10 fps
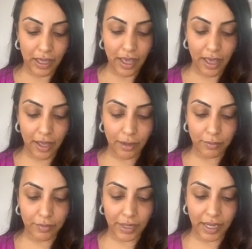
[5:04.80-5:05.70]

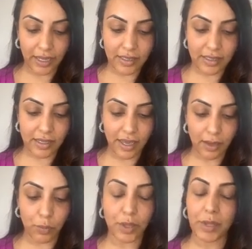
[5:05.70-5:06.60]
Well,
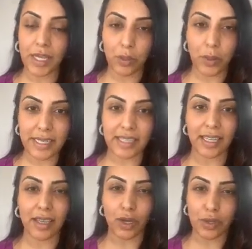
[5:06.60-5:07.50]
the minute you wet
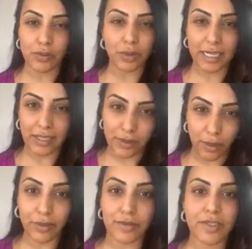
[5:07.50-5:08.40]
it, it goes really
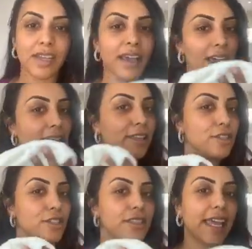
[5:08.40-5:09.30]
soft. And then you
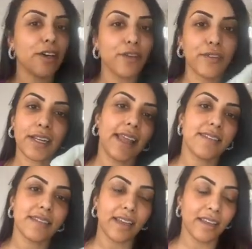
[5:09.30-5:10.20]
just take off your
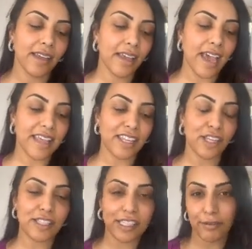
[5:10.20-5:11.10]
cleanser and then
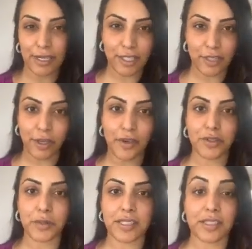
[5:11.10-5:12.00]
you see the residue
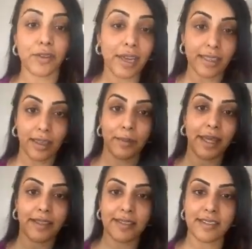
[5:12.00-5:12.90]
afterwards. And the great thing
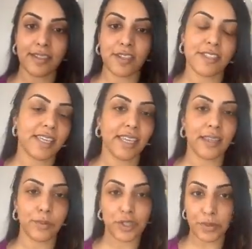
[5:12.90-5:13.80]
about this is you can stick it in
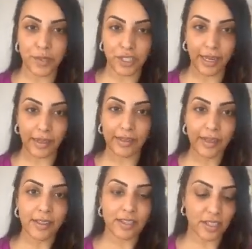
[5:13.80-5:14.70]
the washing machine,
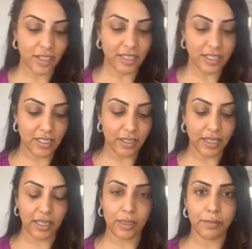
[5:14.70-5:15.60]
so you don't need to
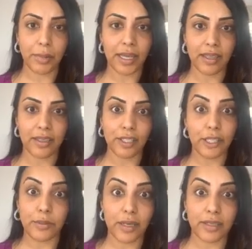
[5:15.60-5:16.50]
like keep buying a
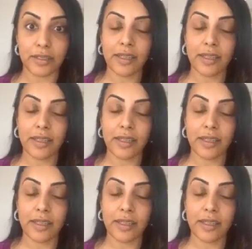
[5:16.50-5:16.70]
new one.